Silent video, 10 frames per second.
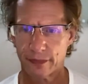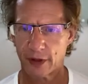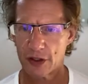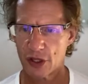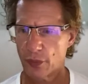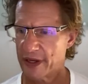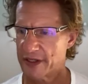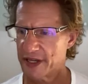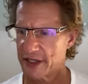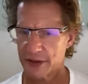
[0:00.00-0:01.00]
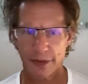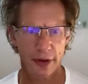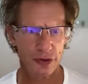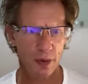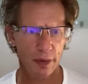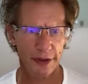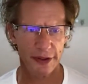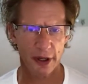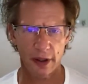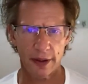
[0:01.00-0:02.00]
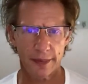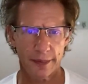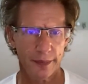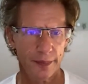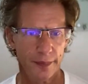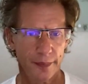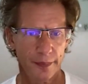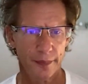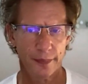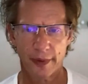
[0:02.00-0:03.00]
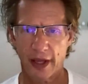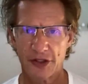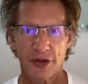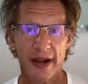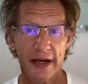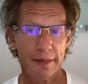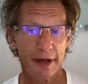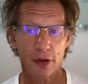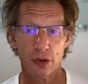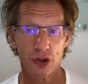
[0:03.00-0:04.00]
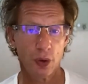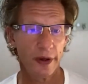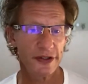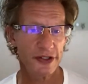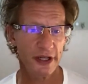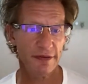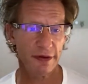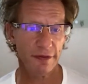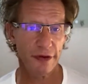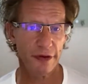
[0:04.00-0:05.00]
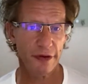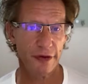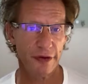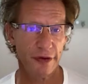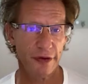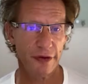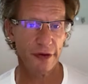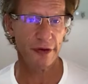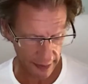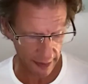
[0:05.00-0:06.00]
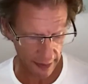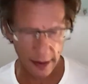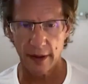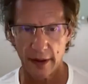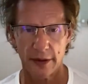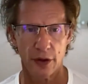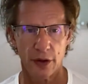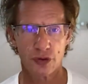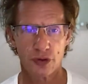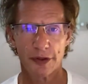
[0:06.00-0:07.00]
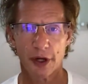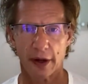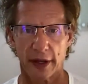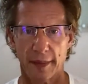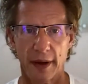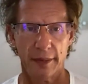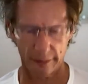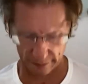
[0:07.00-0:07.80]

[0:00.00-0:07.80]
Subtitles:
so that we can take some notes while we talk. And so that anybody who joins even a few minutes in knows what we're talking about.